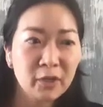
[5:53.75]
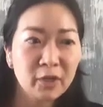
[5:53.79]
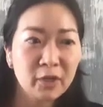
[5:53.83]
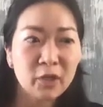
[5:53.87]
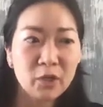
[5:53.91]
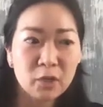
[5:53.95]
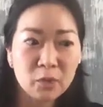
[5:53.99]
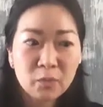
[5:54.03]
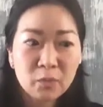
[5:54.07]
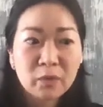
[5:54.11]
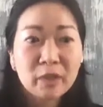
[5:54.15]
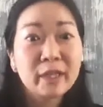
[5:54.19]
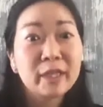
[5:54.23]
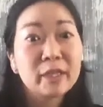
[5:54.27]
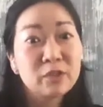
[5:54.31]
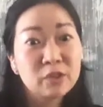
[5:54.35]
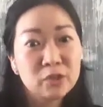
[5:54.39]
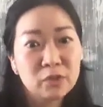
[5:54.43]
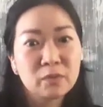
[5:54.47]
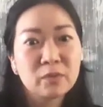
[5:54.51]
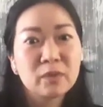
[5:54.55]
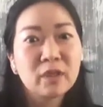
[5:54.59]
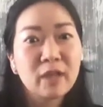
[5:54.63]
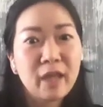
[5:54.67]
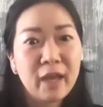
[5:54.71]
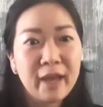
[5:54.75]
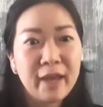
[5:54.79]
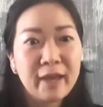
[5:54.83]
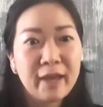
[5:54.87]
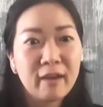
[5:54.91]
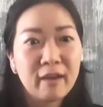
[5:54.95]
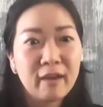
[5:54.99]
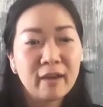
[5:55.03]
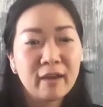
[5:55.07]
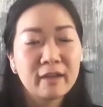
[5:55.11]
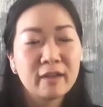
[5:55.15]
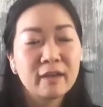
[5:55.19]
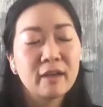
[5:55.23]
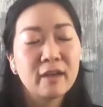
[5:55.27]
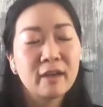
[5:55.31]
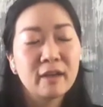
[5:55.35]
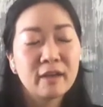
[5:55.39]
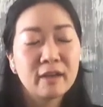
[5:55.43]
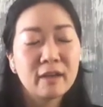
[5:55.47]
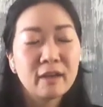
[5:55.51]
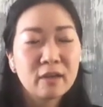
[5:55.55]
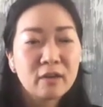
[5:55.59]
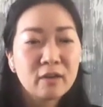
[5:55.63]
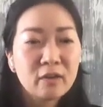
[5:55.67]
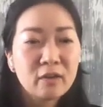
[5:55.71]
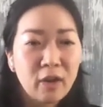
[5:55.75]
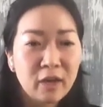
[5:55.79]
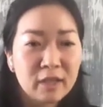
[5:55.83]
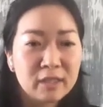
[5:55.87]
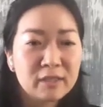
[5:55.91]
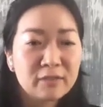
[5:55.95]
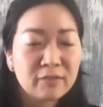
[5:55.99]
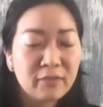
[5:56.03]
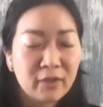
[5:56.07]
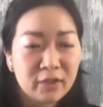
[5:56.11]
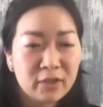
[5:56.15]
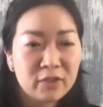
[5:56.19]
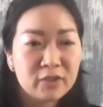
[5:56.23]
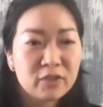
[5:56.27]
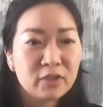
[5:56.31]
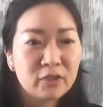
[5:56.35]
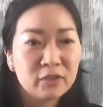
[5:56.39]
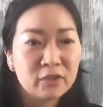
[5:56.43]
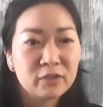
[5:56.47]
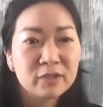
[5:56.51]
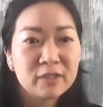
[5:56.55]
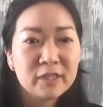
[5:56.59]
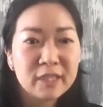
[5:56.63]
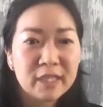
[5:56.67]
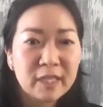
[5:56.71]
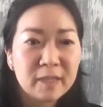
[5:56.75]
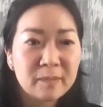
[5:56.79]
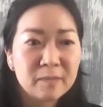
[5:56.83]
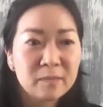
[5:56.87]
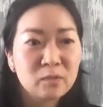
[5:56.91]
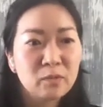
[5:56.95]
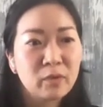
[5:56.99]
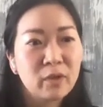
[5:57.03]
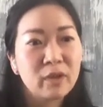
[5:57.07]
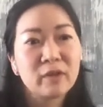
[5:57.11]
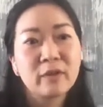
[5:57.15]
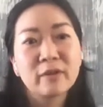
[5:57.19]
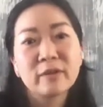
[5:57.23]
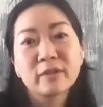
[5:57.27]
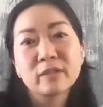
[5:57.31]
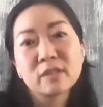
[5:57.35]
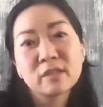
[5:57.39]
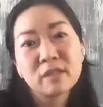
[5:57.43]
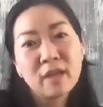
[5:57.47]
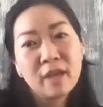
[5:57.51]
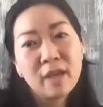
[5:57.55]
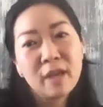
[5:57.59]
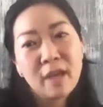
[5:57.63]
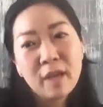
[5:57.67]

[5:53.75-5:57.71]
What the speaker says: You really do rely on cross-functional teams, whether it's